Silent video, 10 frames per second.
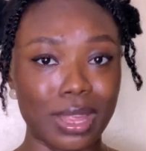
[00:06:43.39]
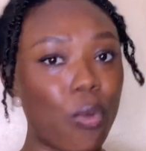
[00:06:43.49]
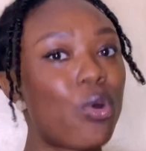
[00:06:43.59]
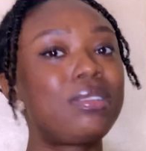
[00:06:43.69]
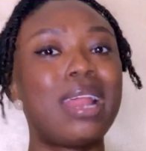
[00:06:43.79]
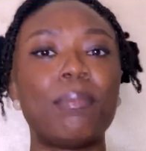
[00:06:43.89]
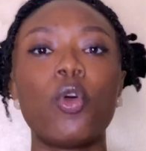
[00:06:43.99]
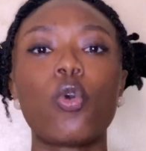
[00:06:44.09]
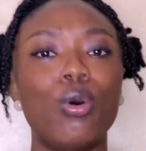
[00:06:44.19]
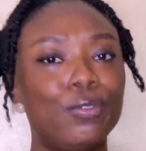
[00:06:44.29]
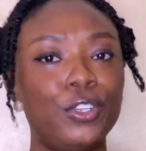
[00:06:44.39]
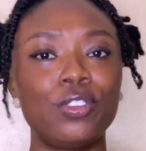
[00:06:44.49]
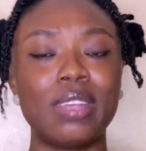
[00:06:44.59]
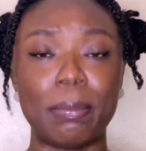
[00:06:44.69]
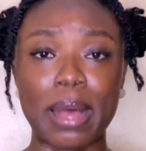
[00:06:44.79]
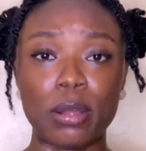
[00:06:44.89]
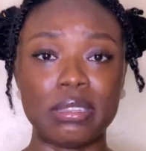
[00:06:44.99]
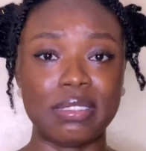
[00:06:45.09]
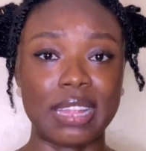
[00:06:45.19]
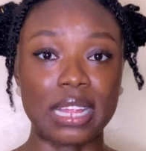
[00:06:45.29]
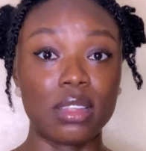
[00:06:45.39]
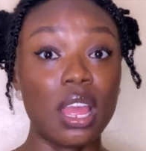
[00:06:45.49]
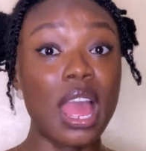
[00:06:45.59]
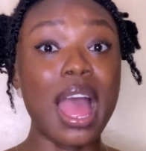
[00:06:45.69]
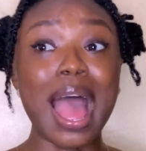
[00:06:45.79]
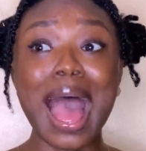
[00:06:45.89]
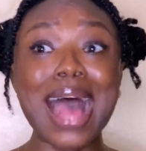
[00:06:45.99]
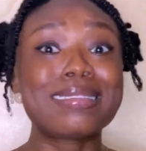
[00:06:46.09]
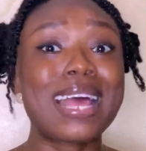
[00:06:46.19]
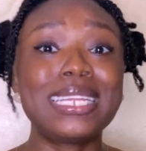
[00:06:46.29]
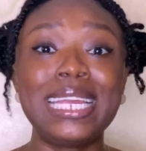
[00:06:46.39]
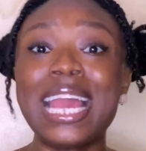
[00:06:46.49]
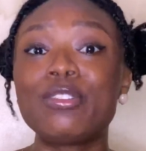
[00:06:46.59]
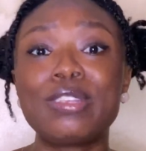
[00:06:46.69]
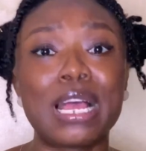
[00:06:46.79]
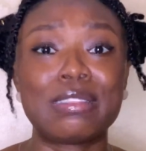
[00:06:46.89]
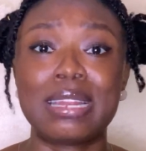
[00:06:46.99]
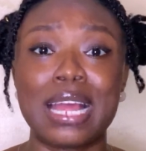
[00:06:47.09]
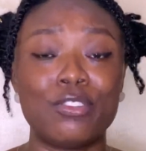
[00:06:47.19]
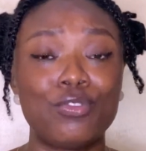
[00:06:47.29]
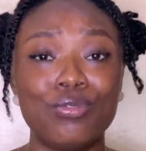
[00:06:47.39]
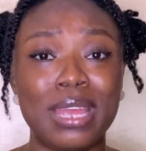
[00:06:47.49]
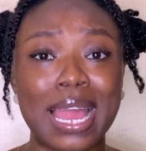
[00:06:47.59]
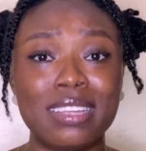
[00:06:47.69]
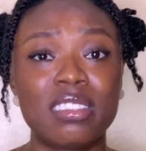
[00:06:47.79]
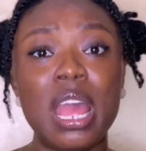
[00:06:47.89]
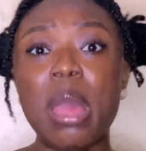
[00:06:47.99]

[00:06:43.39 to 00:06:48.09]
one thing I'm not confused about, is that as at the year 2002, guys,